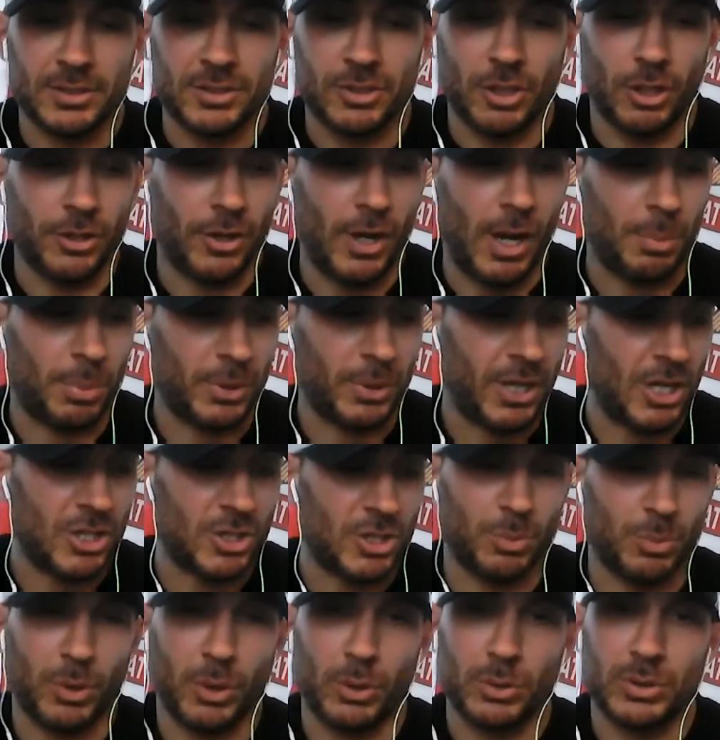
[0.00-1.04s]
start your
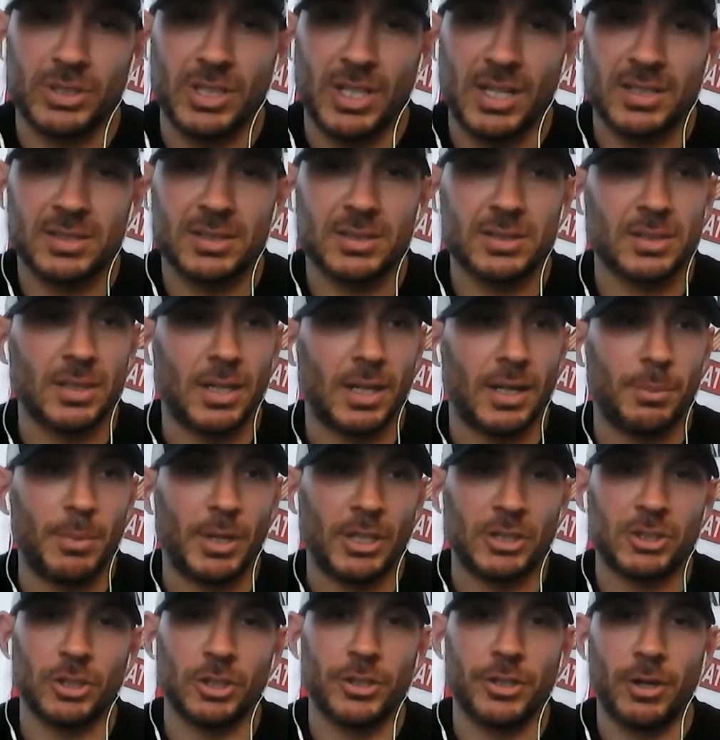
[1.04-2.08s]
application process,
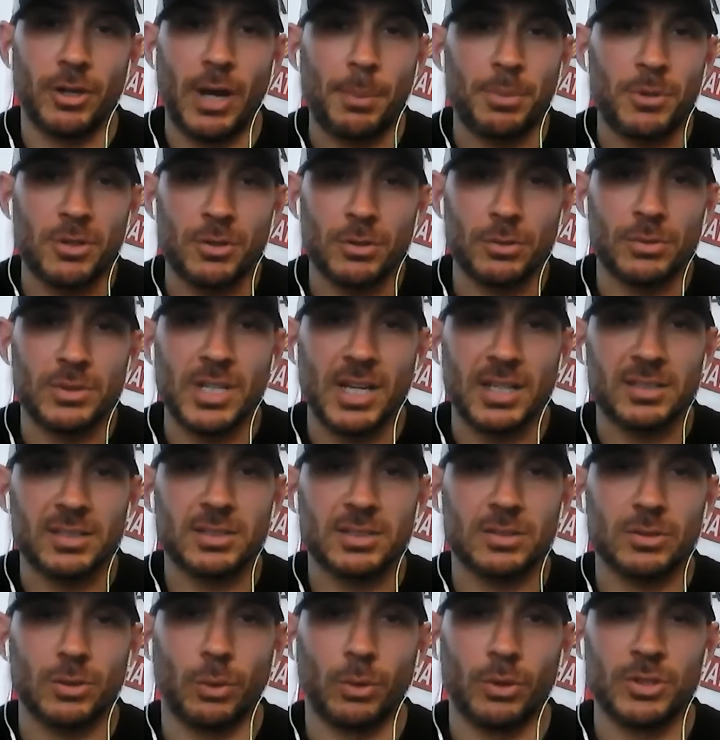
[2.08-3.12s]
make sure your aptitude
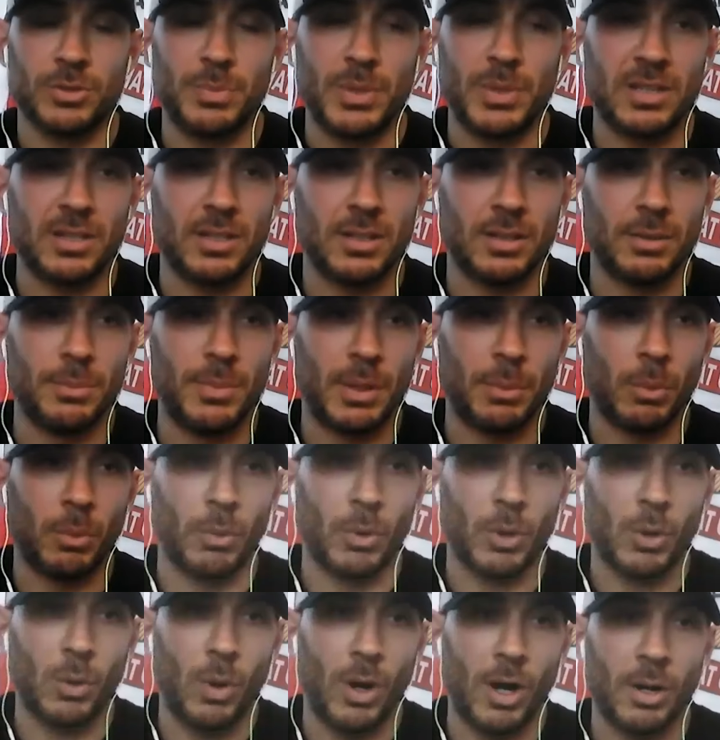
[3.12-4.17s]
test scores meet the minimum
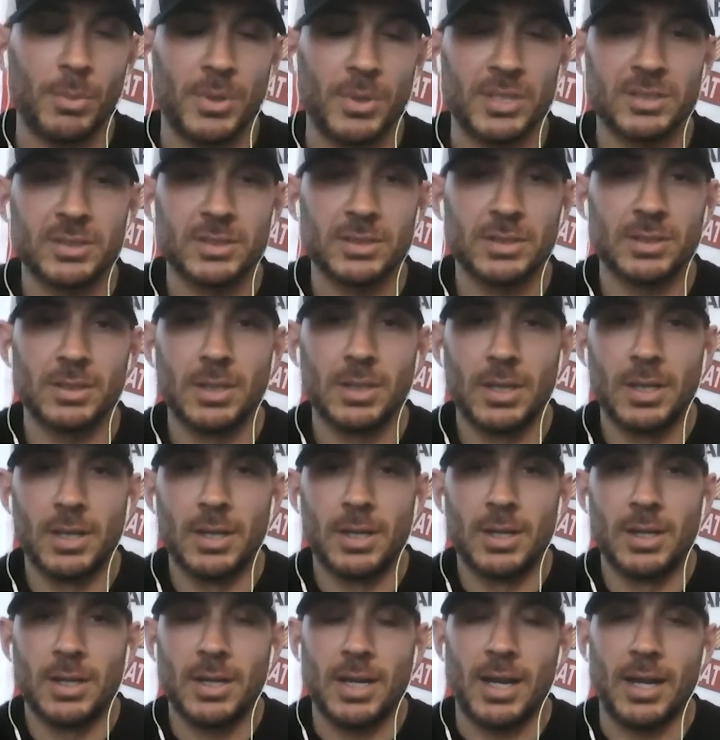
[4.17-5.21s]
requirements
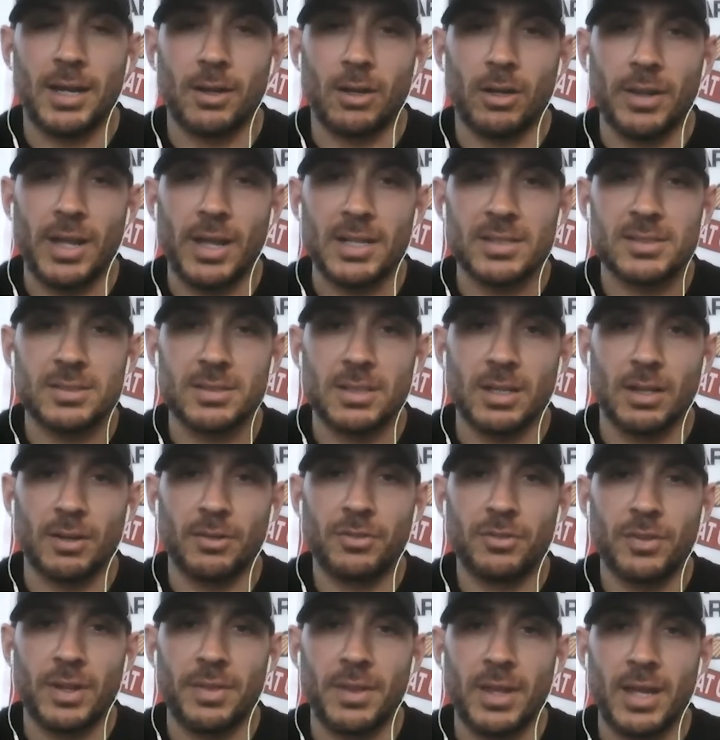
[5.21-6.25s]
and all that
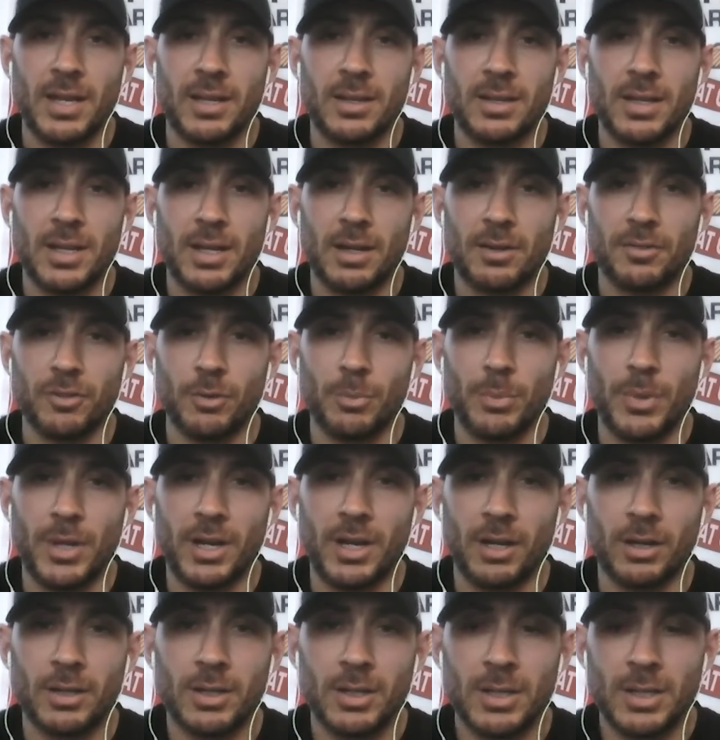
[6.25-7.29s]
stuff. And then from
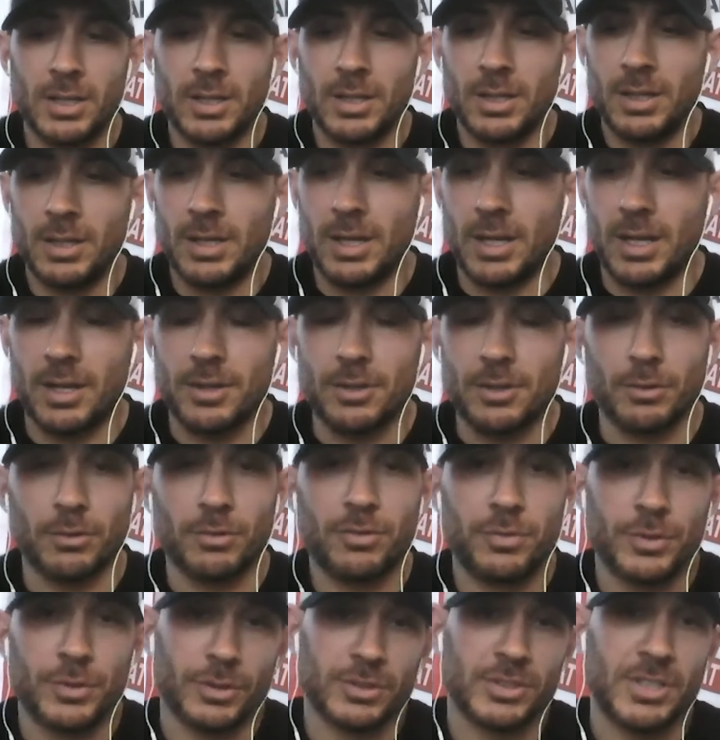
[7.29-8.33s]
there, you'll
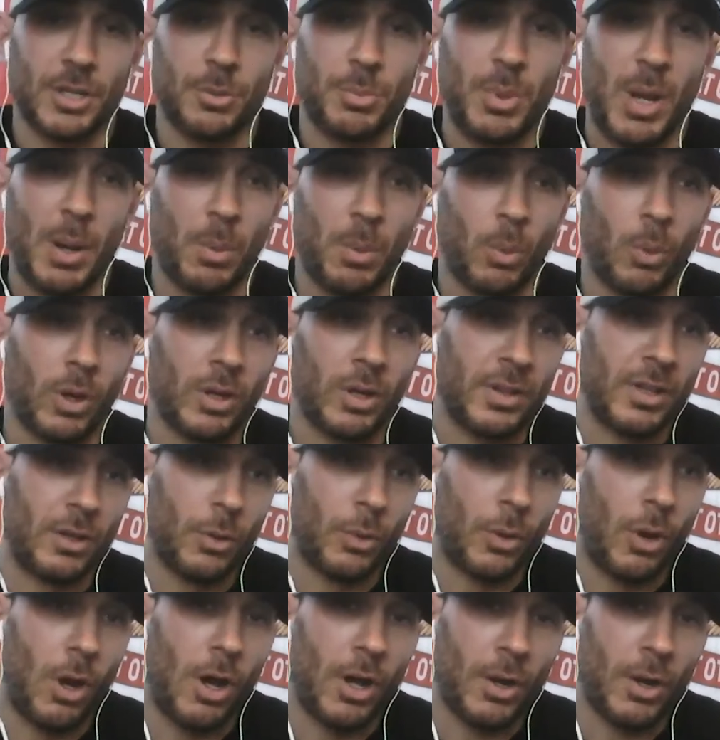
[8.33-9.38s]
send paperwork, they'll
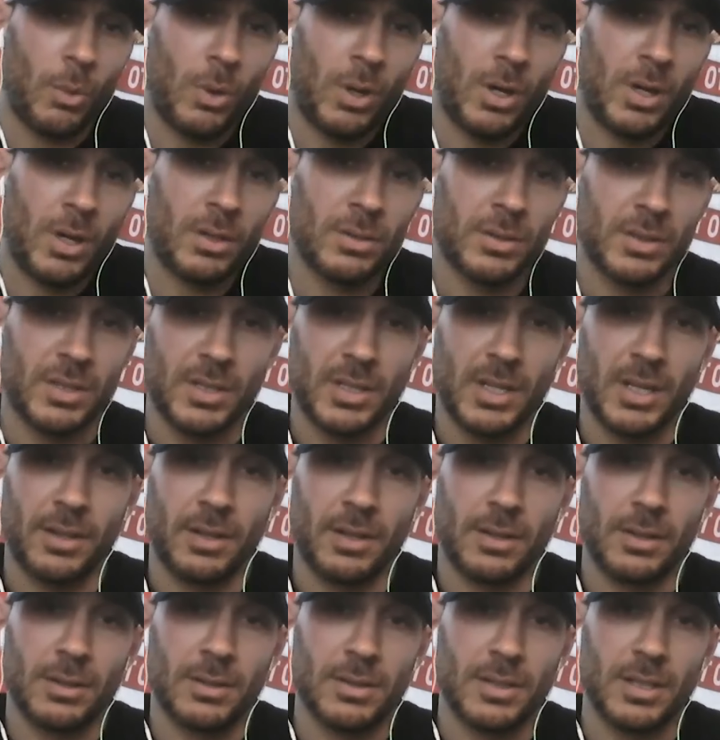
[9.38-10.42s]
go to Ottawa,
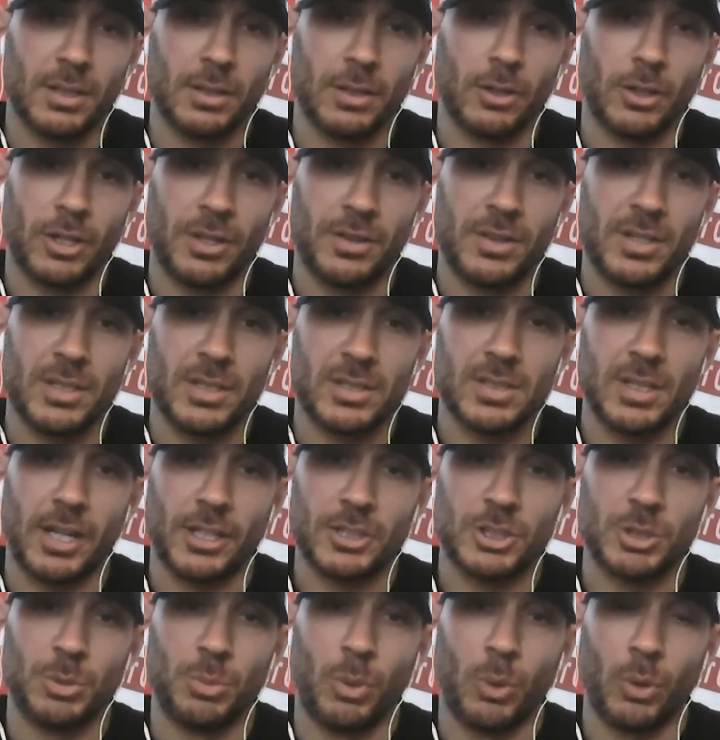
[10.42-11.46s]
then they'll look at the
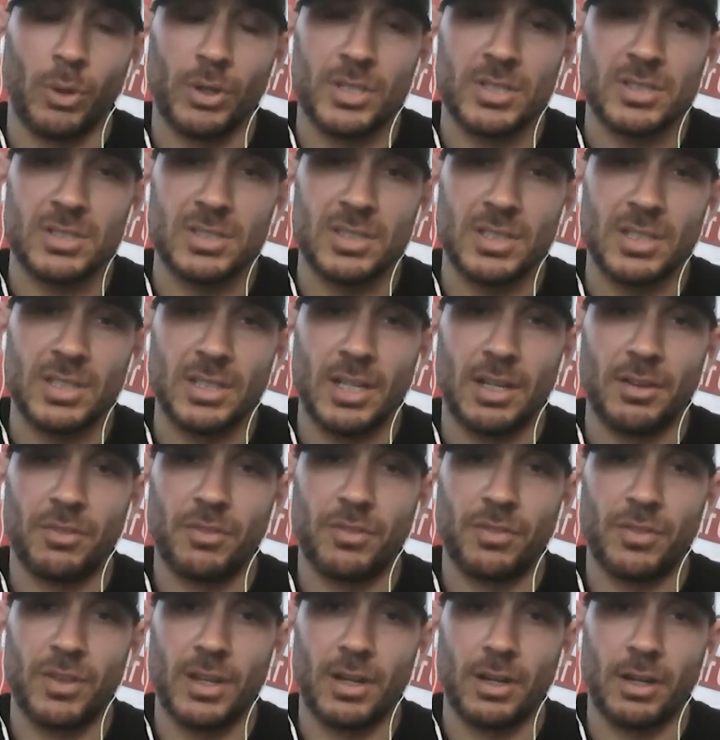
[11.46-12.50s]
selection board to see
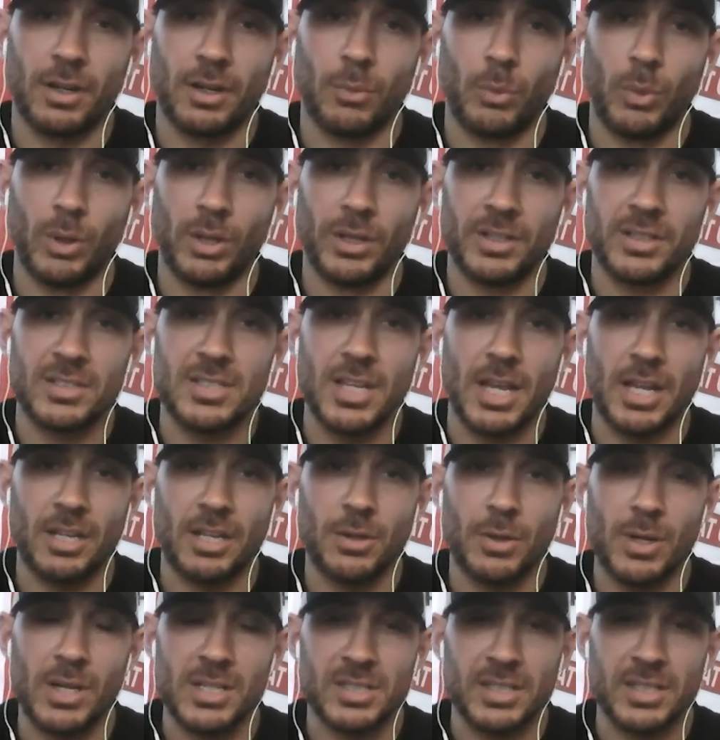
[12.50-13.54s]
if they're willing to
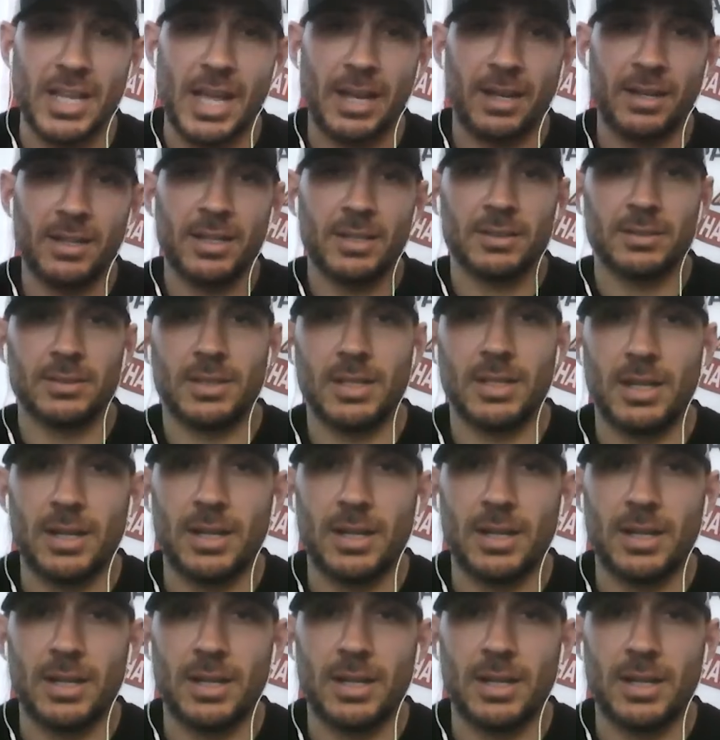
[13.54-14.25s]
take you as a candidate.